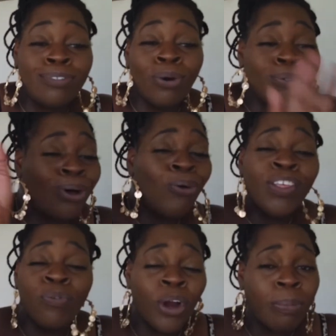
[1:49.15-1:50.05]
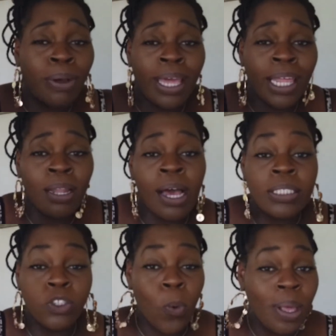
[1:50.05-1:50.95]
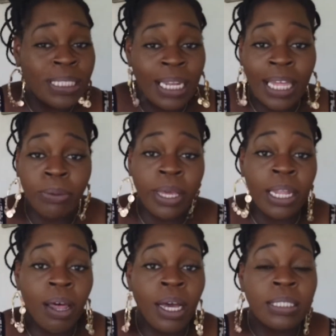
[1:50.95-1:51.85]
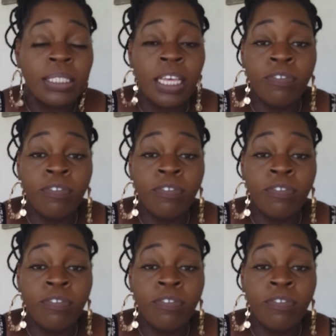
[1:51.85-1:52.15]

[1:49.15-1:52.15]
Don't even worry about getting lost. Nobody's gonna let you get lost.